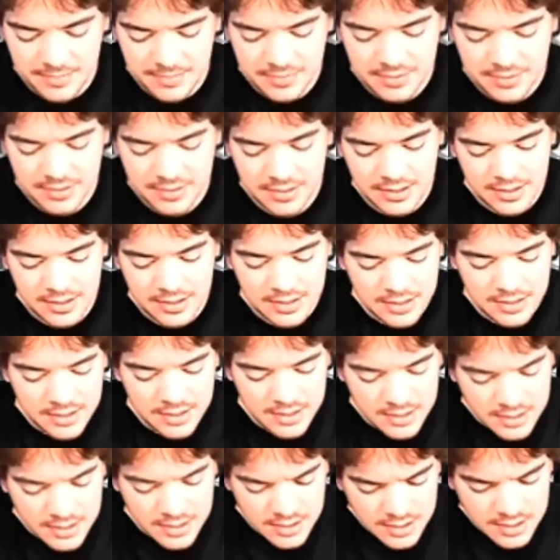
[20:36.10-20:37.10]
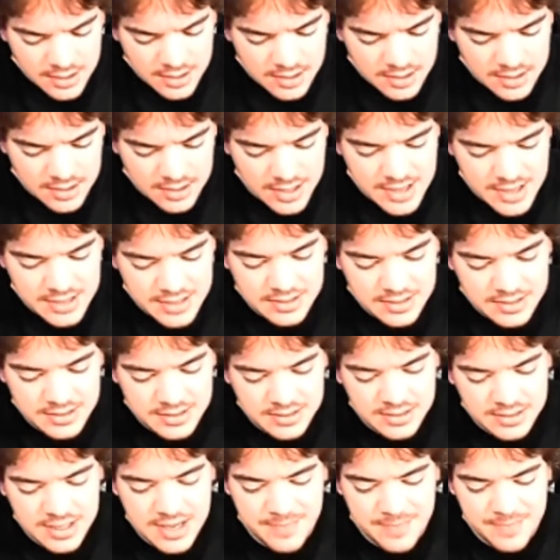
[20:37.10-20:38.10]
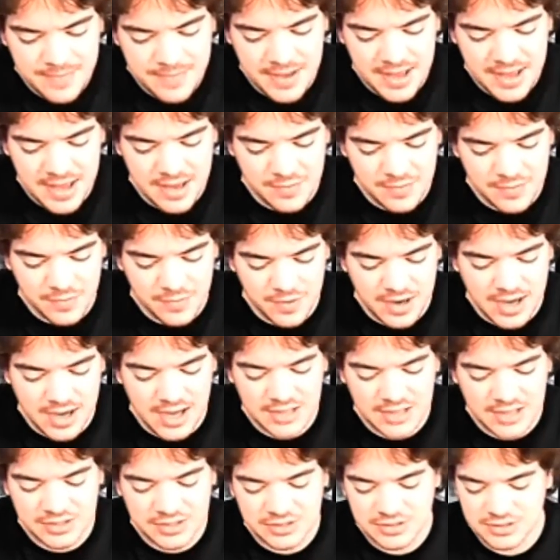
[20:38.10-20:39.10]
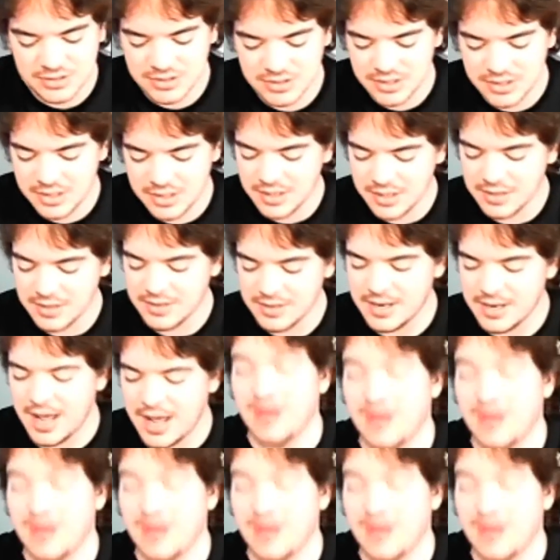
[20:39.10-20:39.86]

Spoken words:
Next up, Click Keypad Watch.